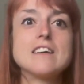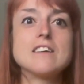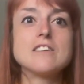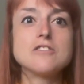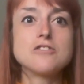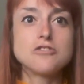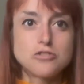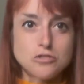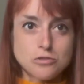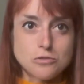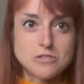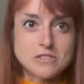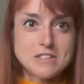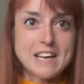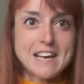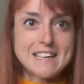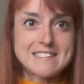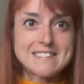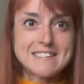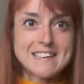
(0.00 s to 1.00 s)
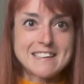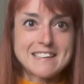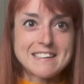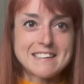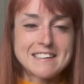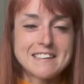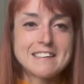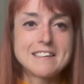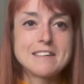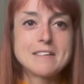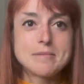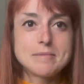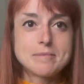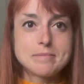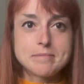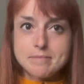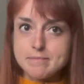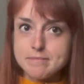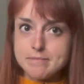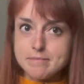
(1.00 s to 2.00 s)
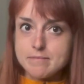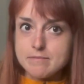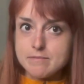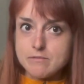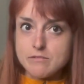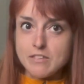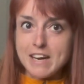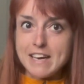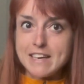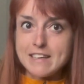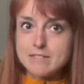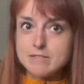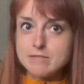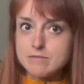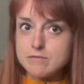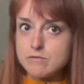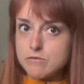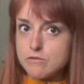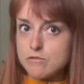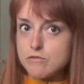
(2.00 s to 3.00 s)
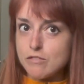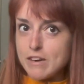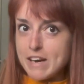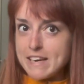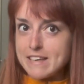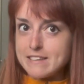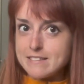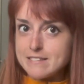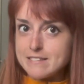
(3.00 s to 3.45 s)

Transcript: shoe sizing. Right? Right.